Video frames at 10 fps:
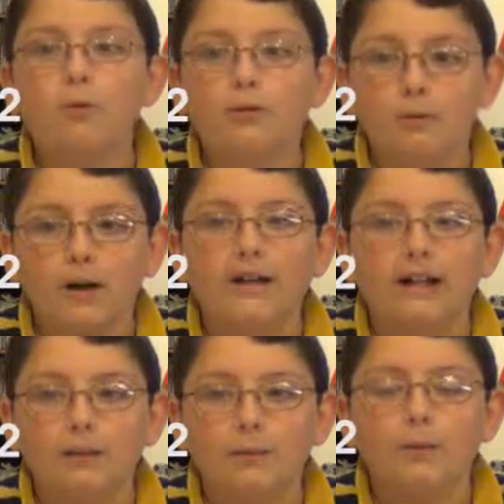
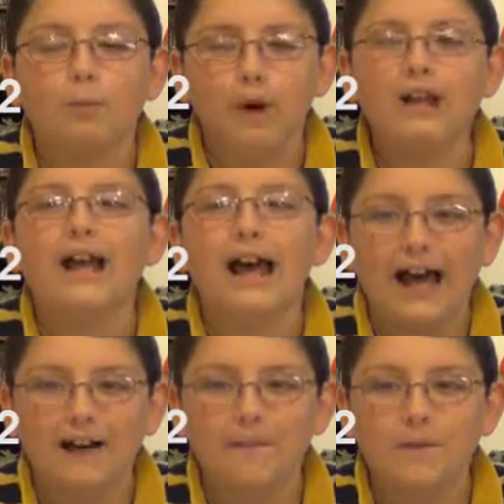
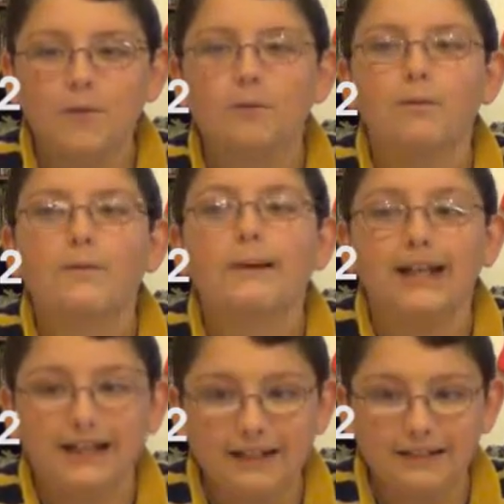1/2
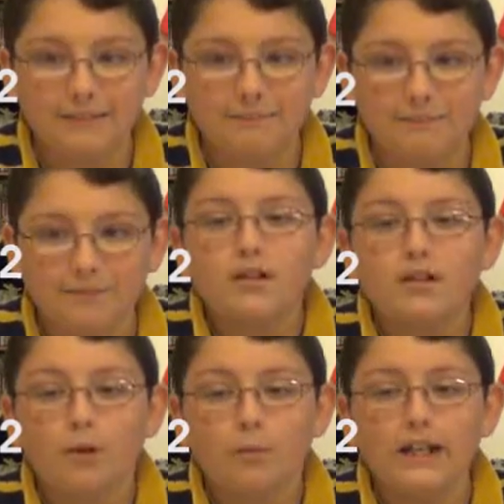remaining.
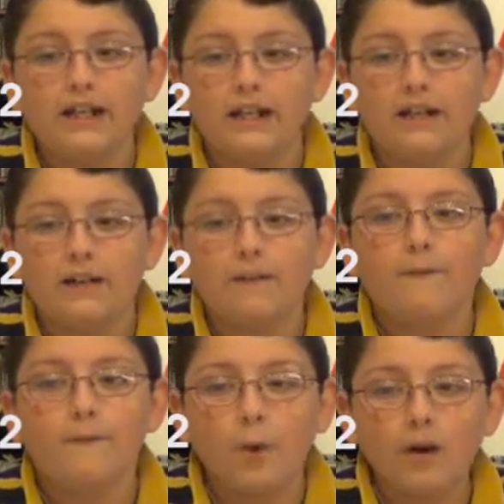So we need
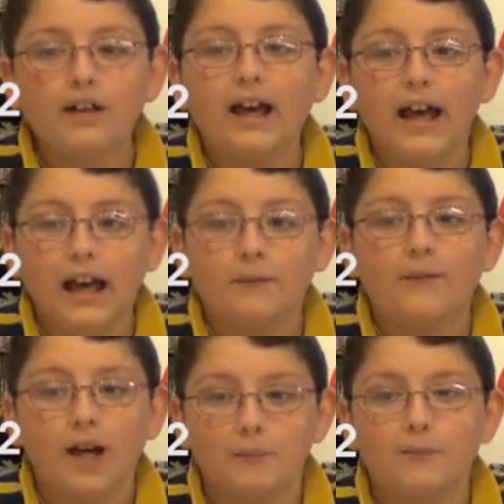4 1/2
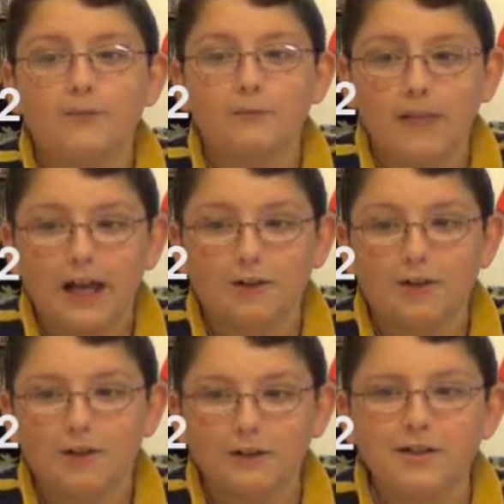cups of
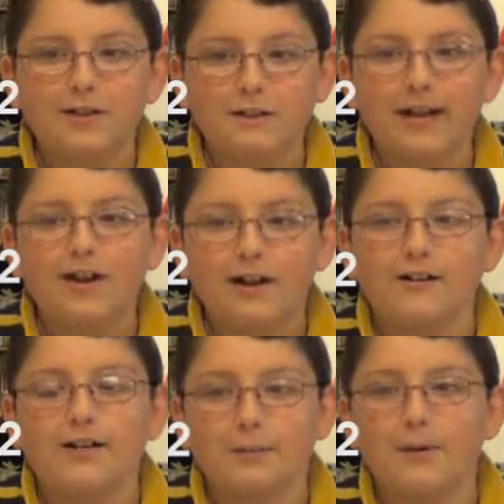flour to make
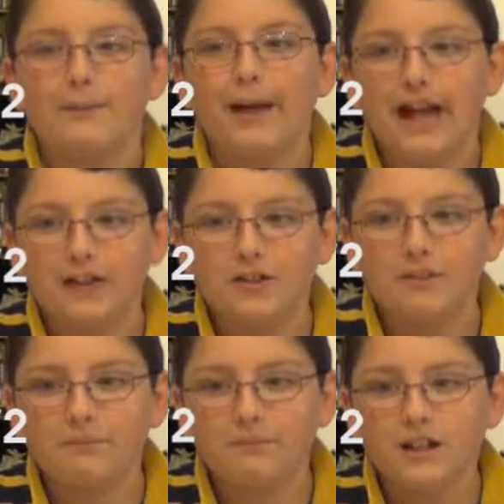our double batch.
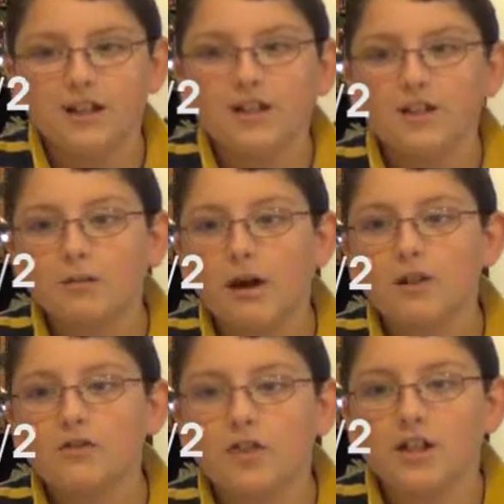So
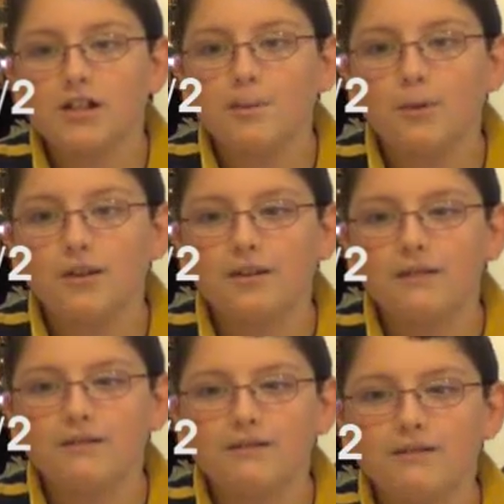I'll just put
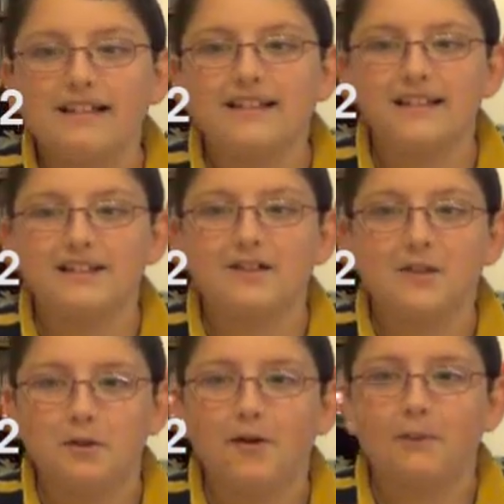this
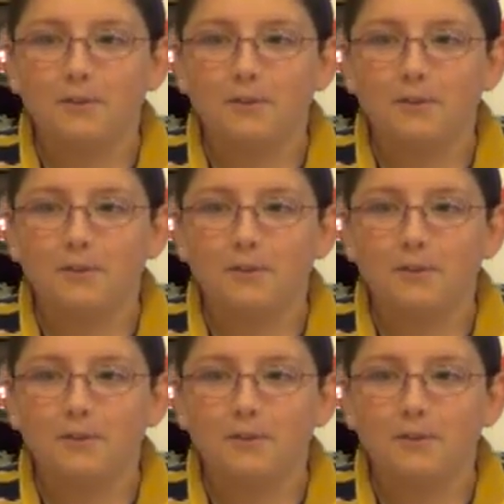into our